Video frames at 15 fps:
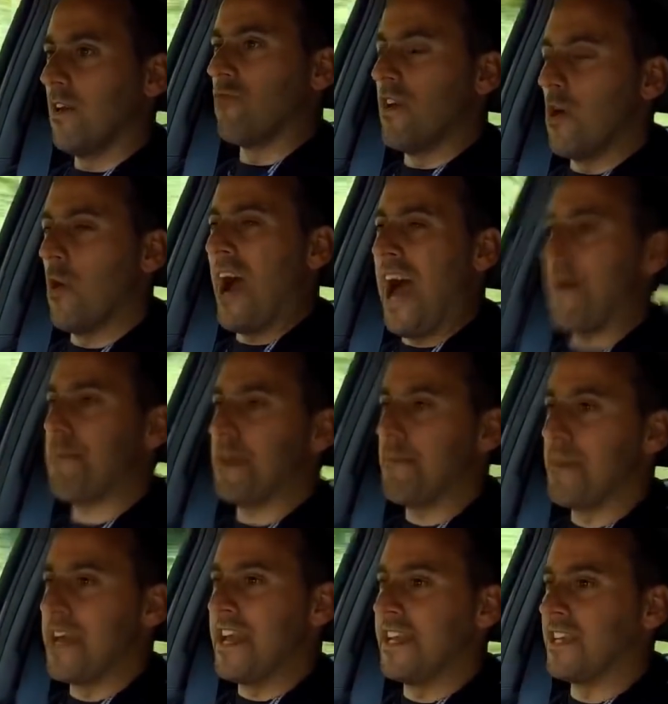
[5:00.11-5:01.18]
real happy
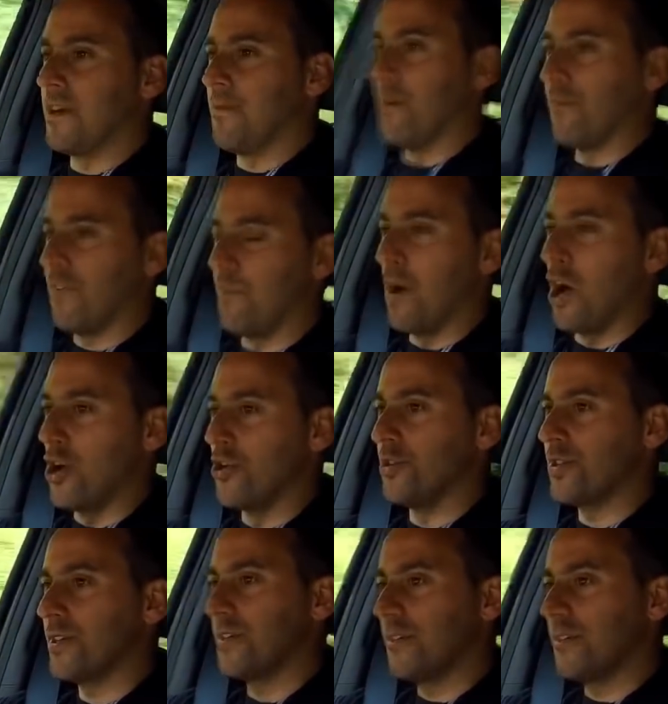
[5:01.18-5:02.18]
medium of a mode.